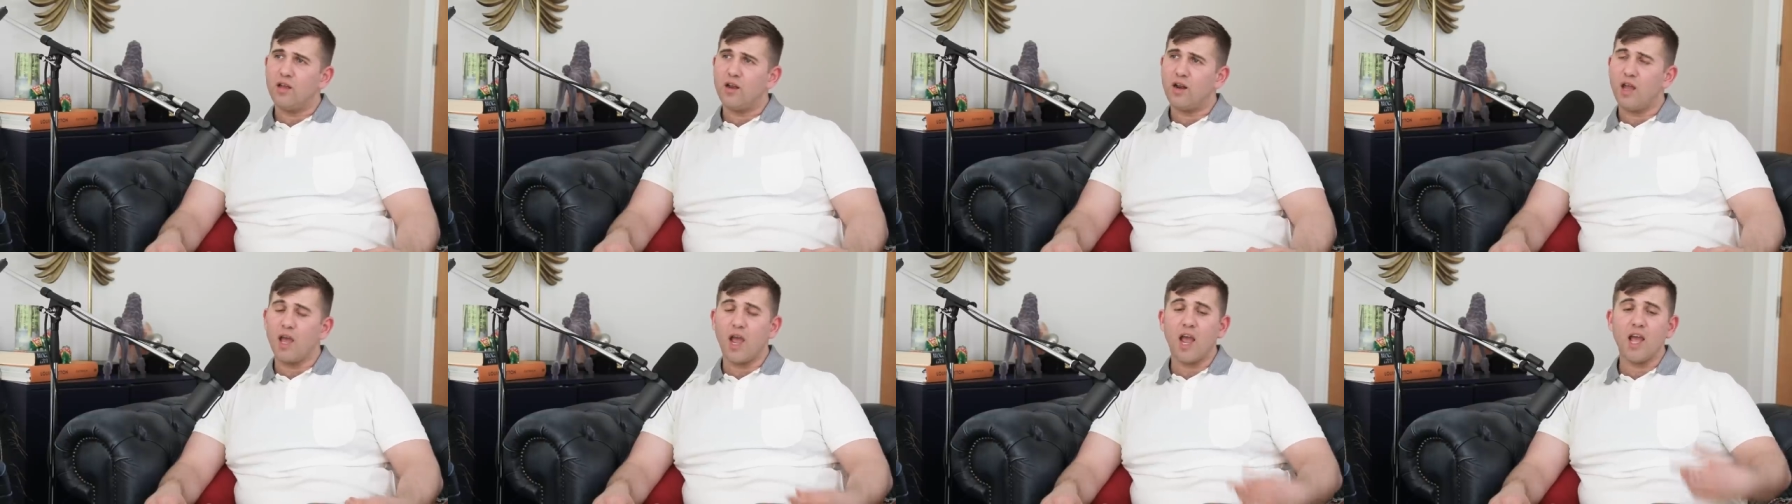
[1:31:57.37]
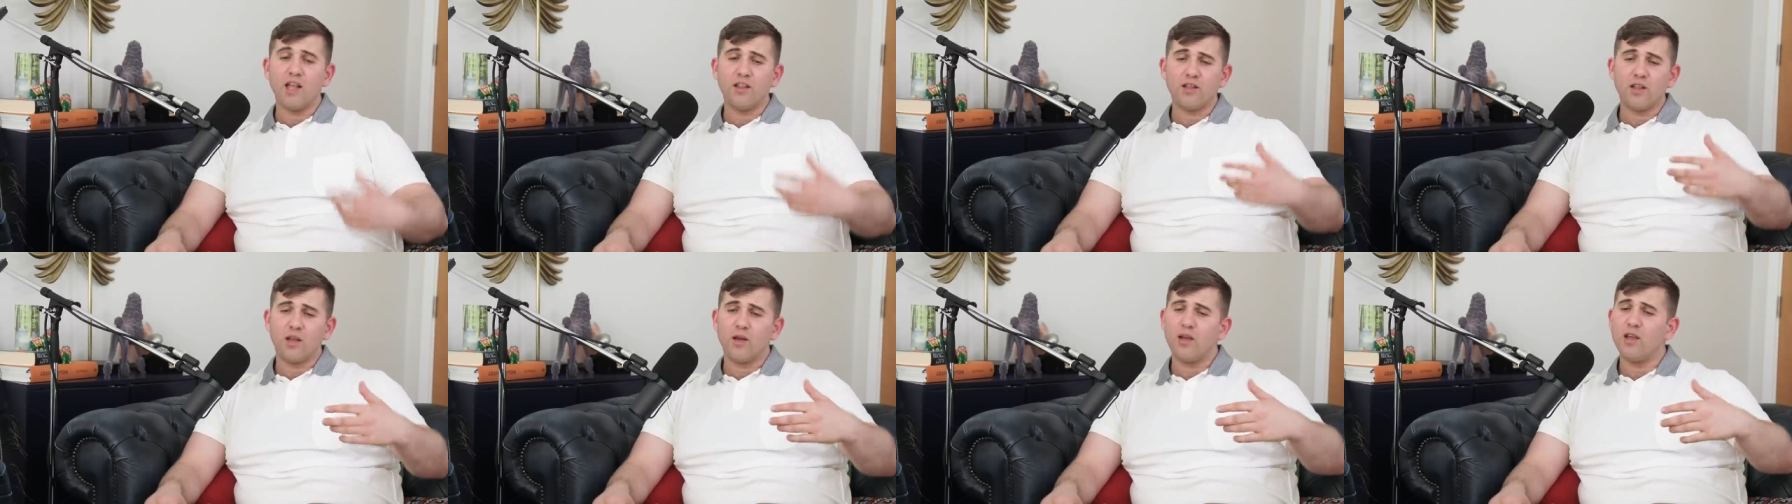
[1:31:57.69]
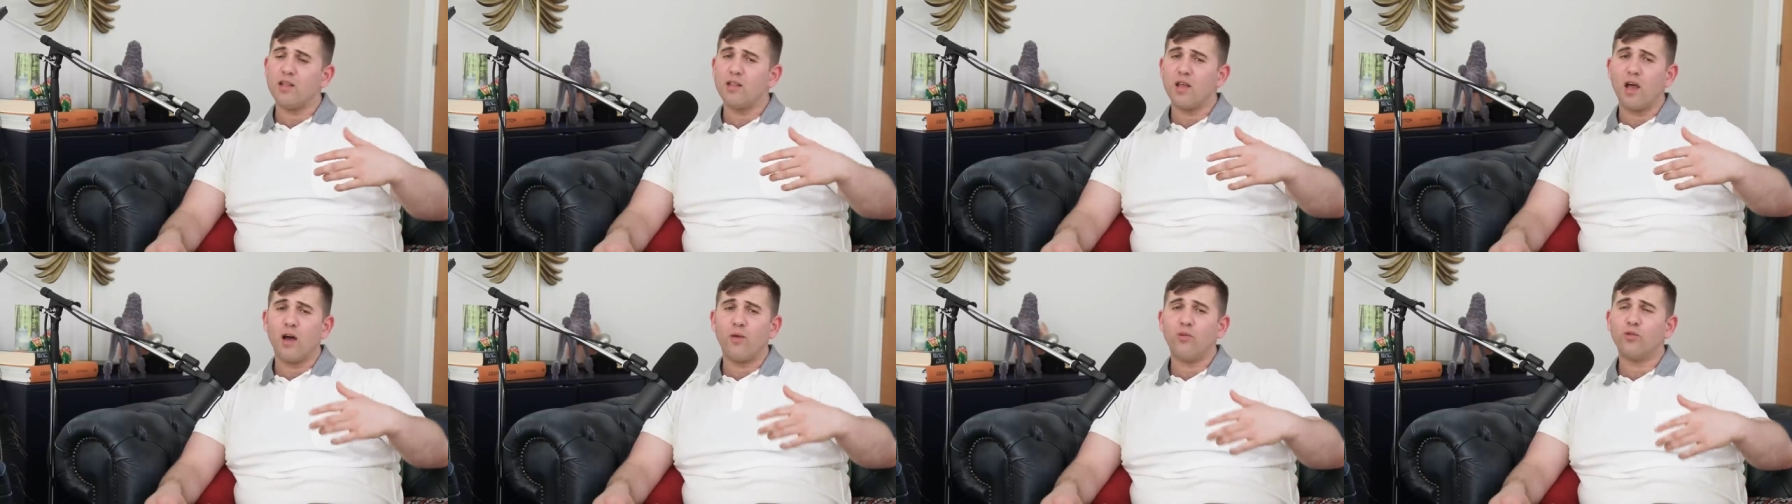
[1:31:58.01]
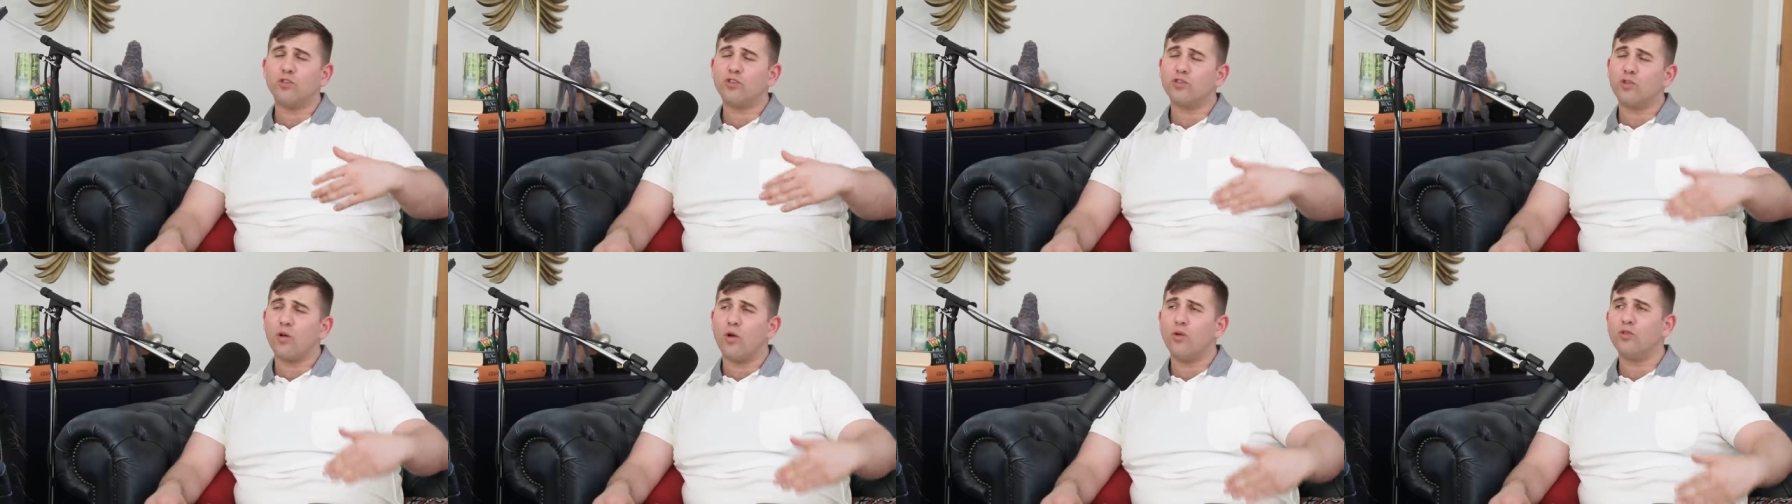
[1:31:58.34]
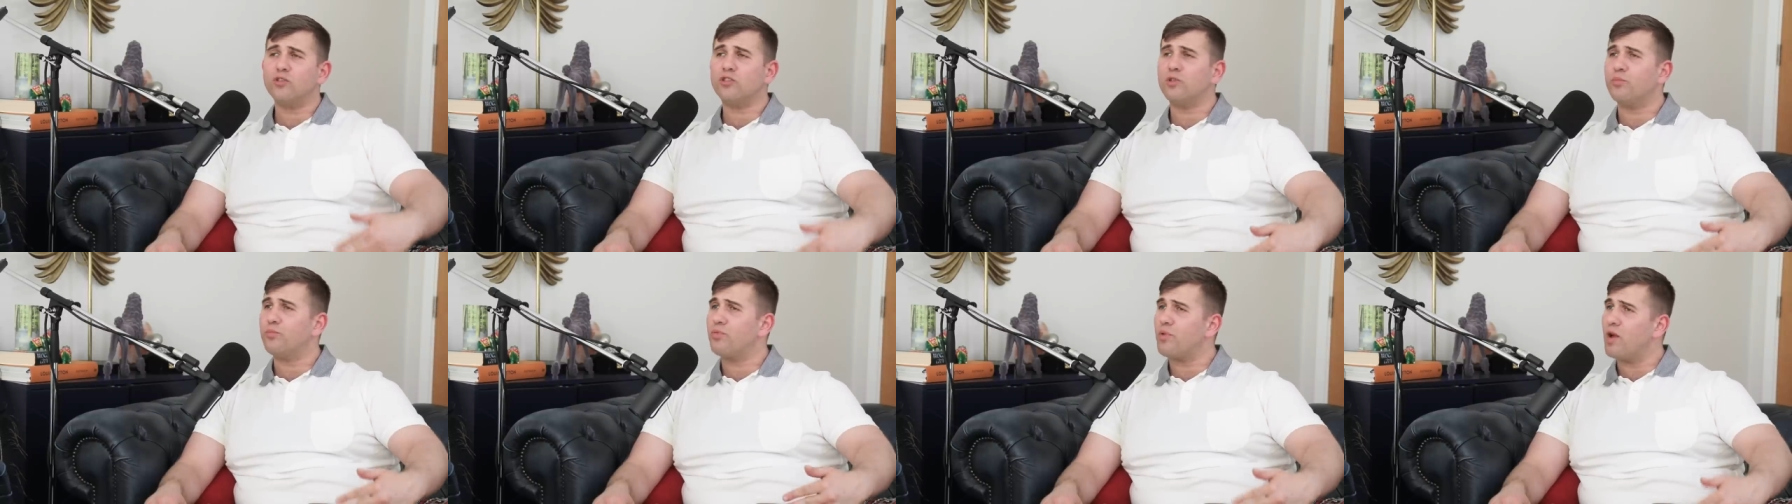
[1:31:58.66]
Like, and I was
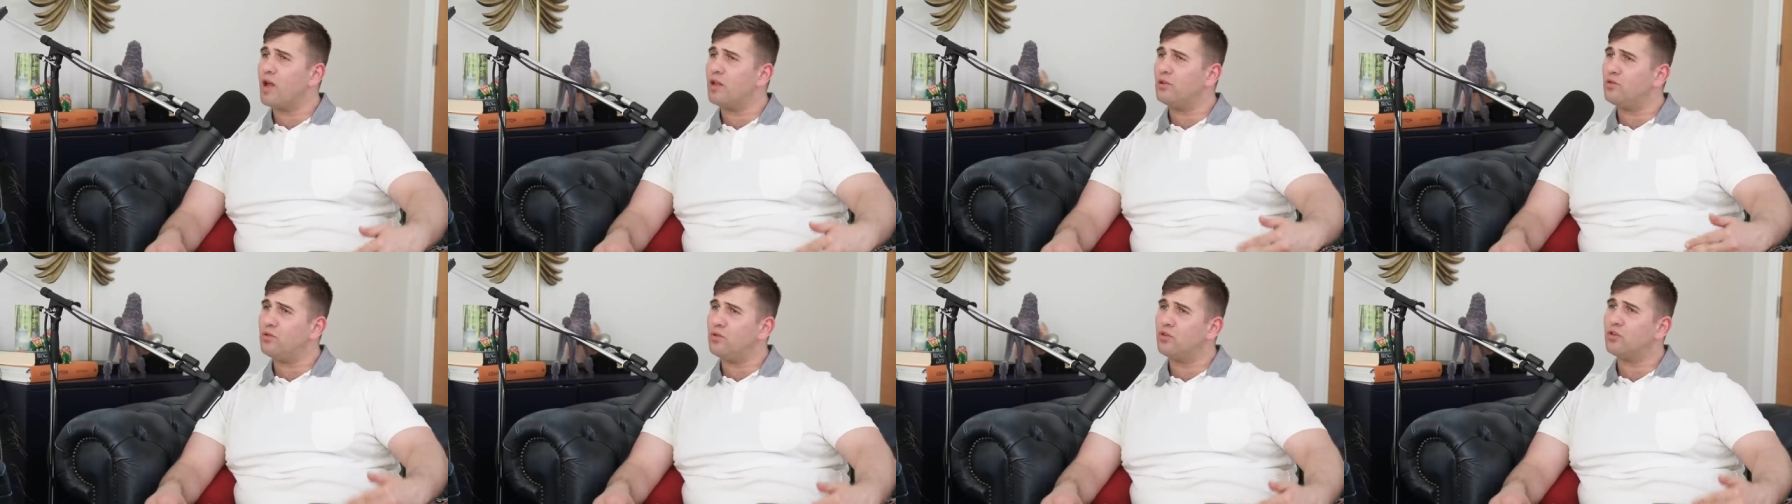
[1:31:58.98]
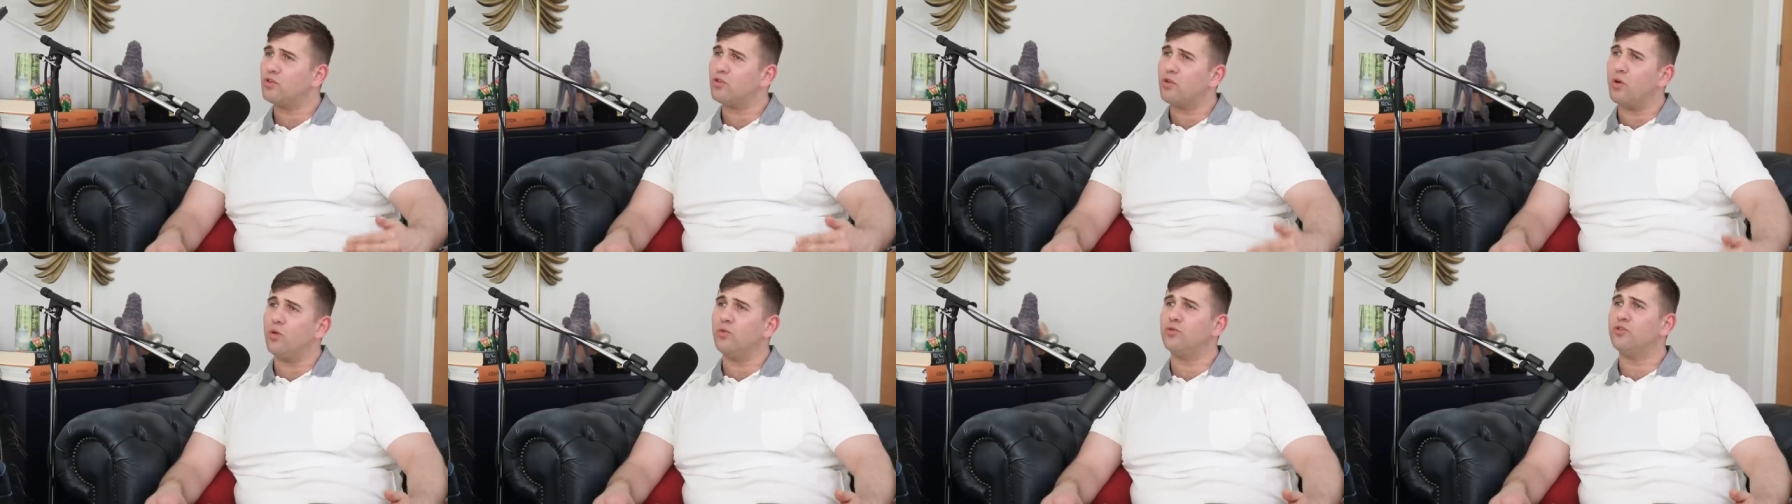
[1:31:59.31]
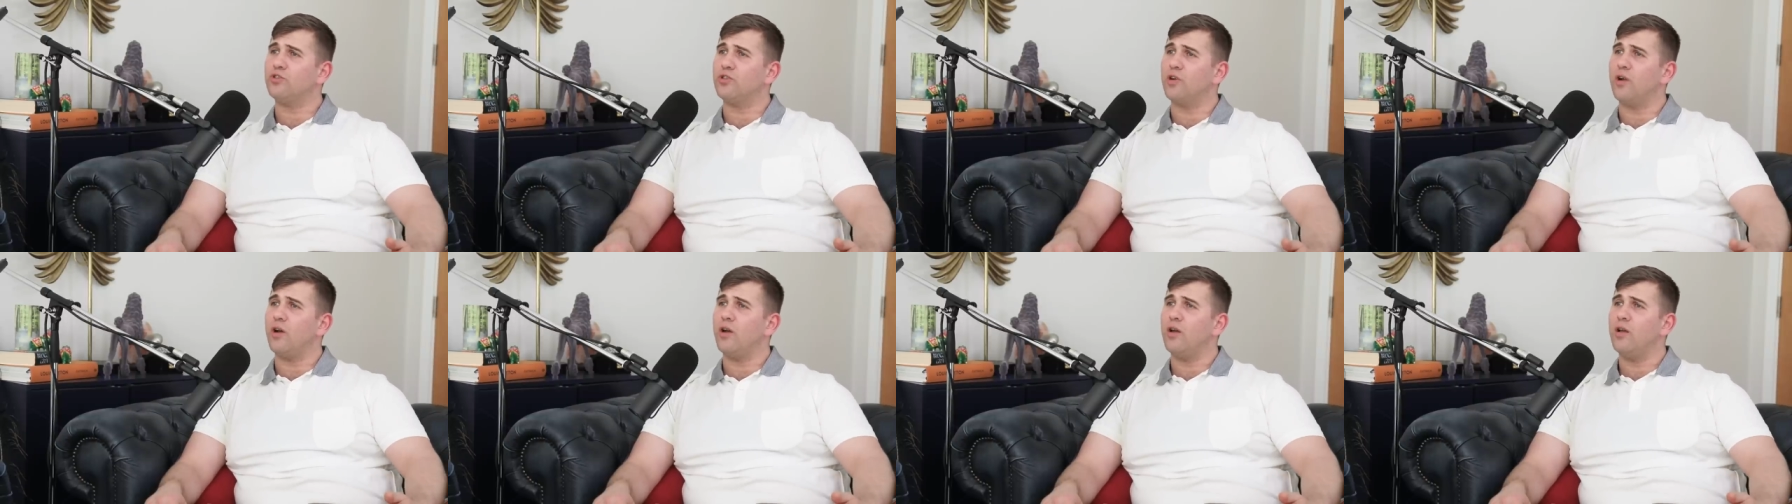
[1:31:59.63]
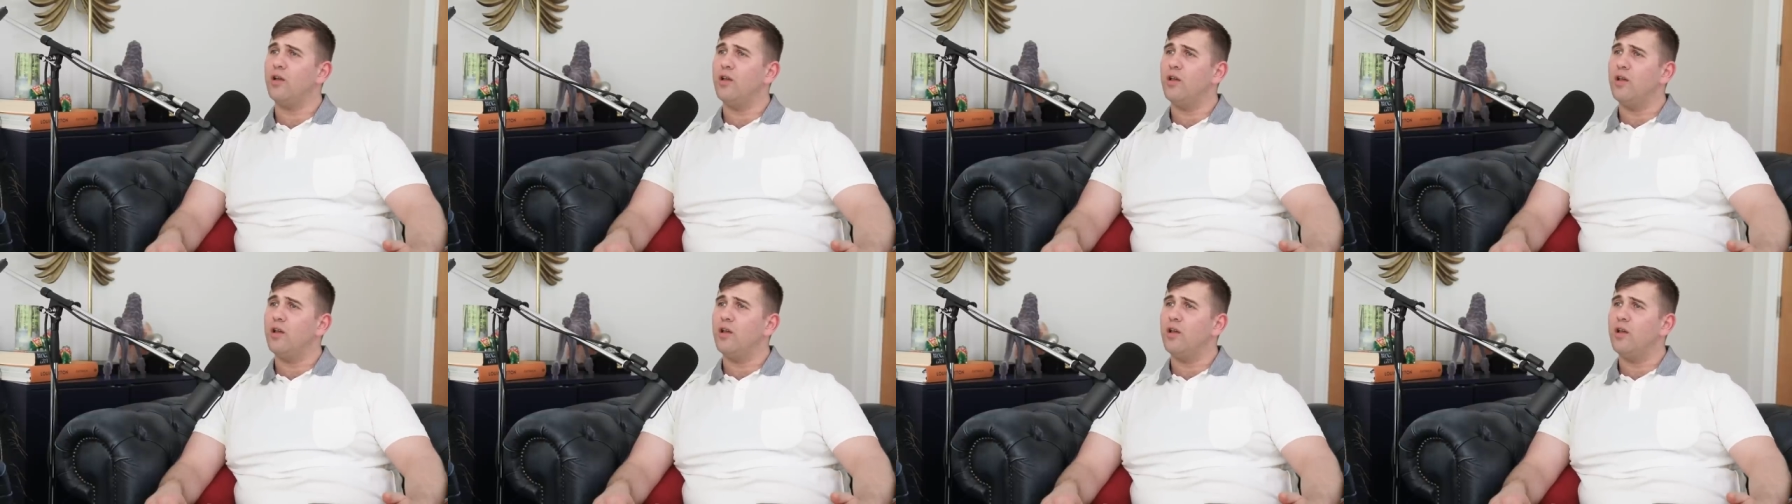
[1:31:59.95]
also a brand new soldier.